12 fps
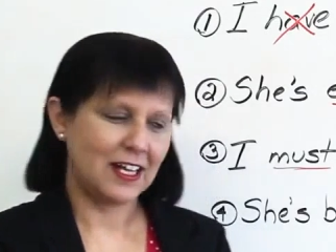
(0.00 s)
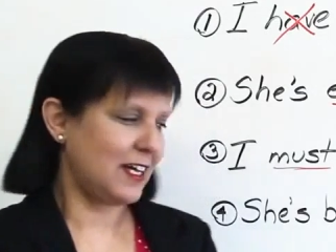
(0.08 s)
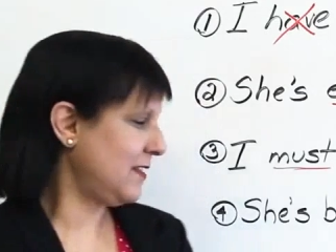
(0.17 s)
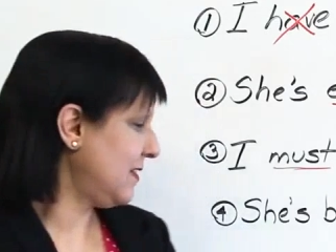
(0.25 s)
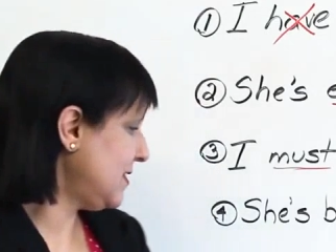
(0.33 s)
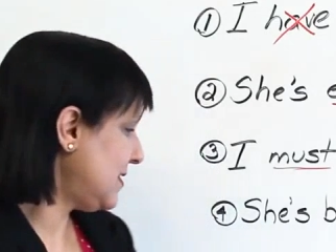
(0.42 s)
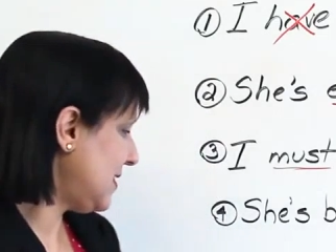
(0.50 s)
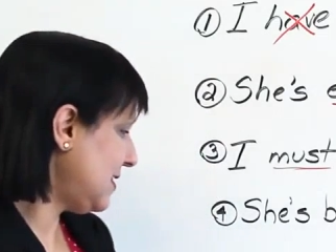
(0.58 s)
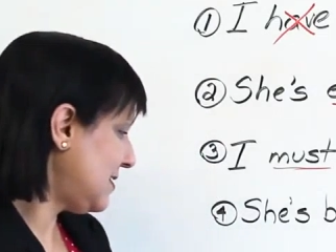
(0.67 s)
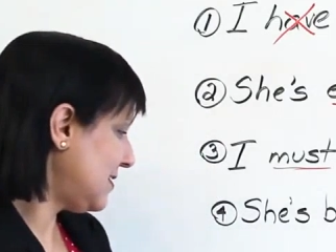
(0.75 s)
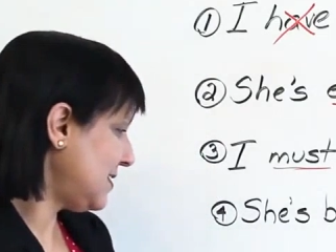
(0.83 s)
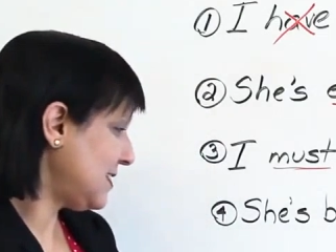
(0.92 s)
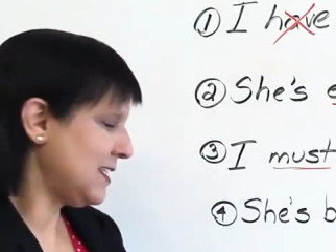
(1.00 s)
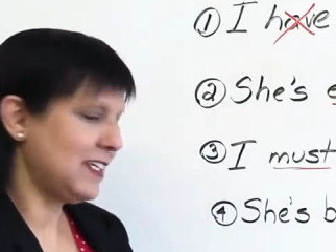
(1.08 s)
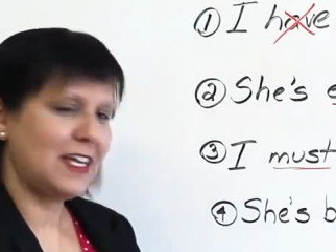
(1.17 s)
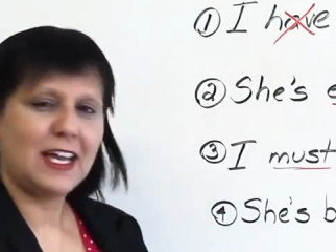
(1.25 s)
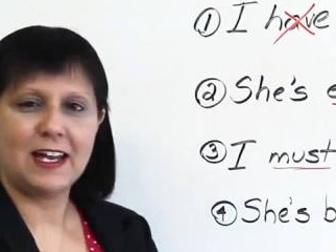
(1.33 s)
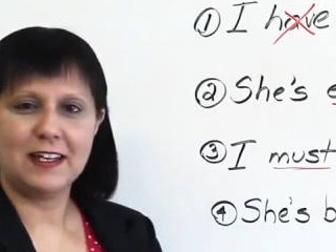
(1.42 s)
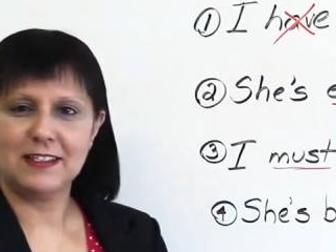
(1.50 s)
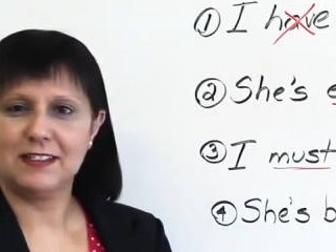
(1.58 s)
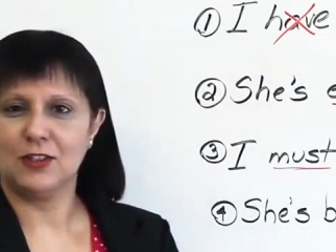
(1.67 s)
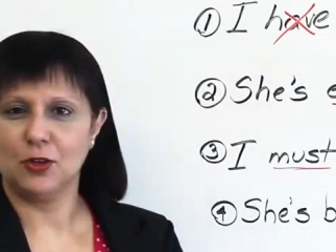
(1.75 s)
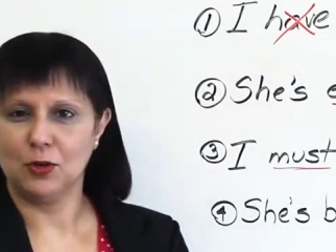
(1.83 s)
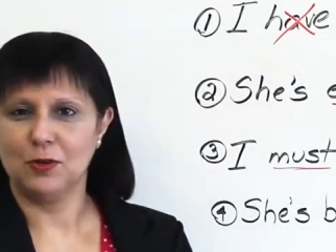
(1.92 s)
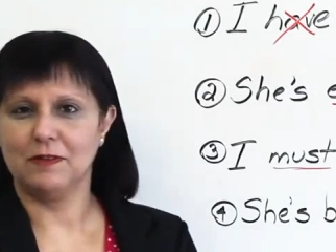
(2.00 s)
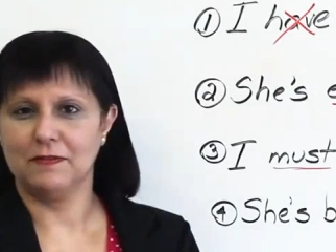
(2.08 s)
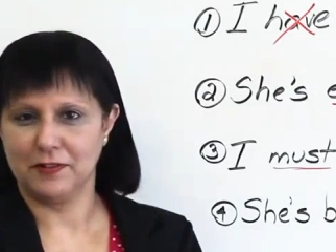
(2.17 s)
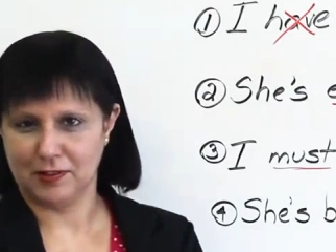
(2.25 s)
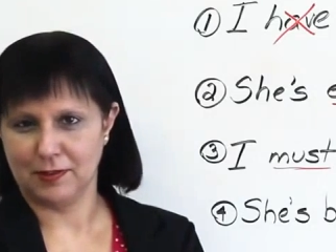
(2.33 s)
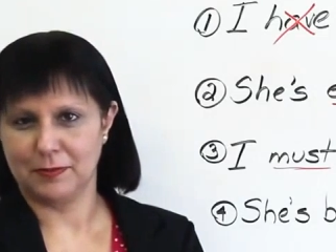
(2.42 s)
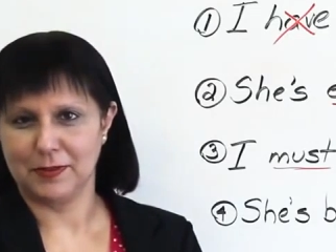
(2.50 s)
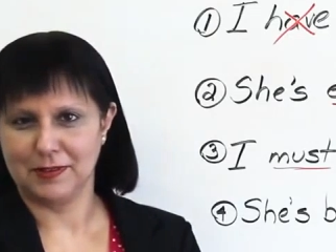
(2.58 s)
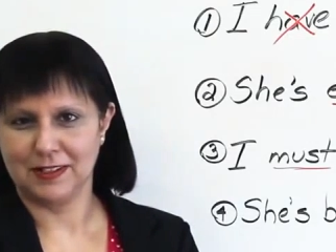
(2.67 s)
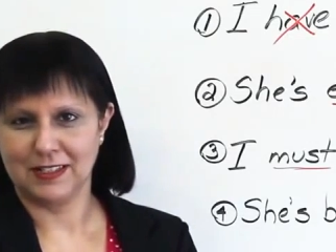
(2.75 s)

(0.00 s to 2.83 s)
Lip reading: And this sentence has no verb.